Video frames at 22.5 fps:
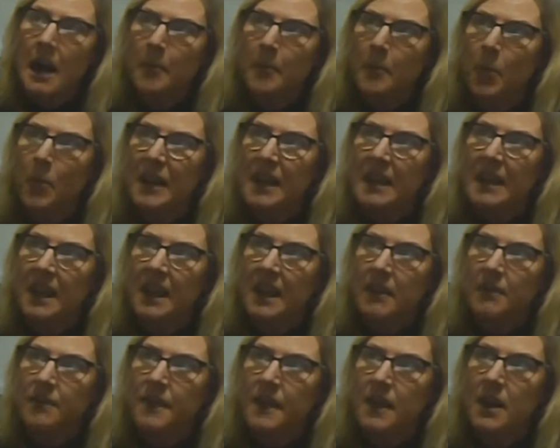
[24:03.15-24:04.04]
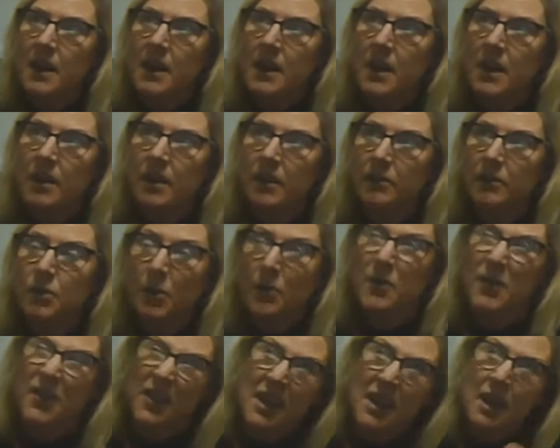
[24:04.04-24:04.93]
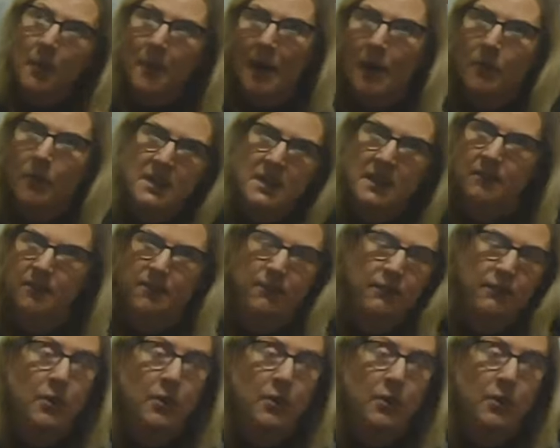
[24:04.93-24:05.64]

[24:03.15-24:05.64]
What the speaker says: we gave her, so if you think about it,